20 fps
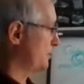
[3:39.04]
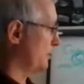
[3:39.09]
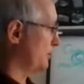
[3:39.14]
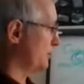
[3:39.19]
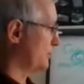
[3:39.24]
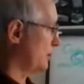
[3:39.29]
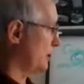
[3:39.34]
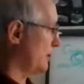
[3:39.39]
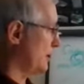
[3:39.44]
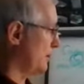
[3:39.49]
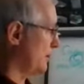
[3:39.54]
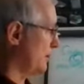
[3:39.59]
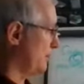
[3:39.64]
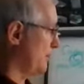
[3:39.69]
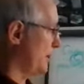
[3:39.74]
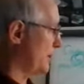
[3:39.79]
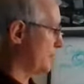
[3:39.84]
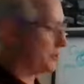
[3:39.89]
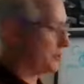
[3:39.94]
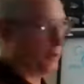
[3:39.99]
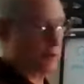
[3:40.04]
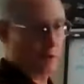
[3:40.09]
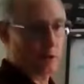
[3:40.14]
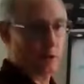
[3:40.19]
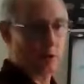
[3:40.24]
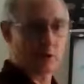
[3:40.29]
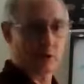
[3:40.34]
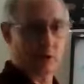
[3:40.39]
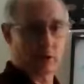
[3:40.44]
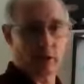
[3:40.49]
proton and the mass of the
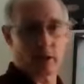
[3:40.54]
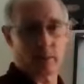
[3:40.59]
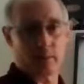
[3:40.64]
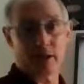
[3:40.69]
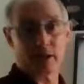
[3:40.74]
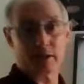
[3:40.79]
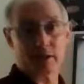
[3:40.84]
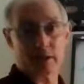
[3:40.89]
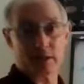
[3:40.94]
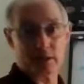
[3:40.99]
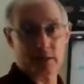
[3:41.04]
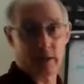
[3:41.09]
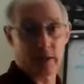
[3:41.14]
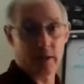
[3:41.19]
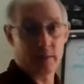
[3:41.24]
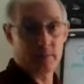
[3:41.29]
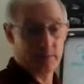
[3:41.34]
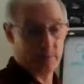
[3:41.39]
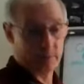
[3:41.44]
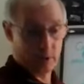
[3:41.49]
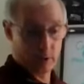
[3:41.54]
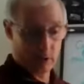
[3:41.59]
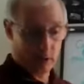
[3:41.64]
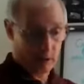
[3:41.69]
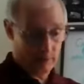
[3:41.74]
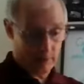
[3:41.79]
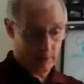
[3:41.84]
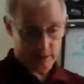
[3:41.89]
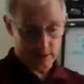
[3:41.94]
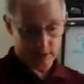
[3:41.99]
neutron about the same
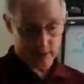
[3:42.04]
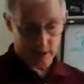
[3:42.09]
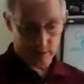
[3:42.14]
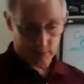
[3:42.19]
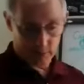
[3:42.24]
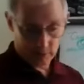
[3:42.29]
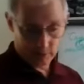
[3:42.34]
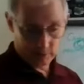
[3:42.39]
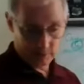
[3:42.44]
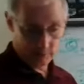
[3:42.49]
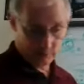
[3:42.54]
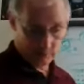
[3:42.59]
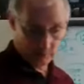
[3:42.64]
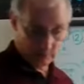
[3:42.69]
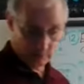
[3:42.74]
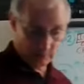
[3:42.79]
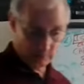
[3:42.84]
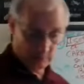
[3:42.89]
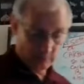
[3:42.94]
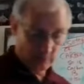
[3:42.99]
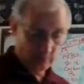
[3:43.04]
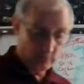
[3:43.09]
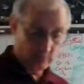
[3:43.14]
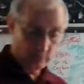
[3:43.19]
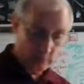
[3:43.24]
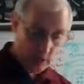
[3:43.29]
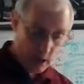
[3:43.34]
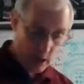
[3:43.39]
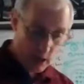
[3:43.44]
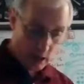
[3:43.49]
on that table?
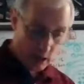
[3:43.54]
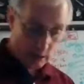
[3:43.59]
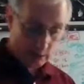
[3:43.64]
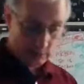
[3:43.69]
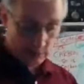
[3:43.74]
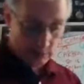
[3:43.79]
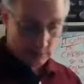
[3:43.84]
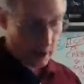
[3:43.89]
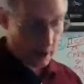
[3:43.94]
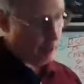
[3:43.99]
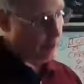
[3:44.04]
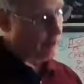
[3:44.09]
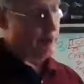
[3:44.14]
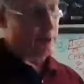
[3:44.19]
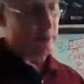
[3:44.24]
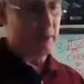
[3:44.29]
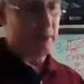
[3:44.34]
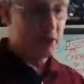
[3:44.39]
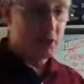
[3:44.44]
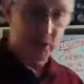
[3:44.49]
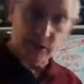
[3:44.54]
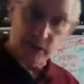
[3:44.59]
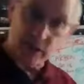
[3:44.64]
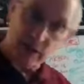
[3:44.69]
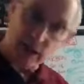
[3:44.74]
Yeah. How did they measure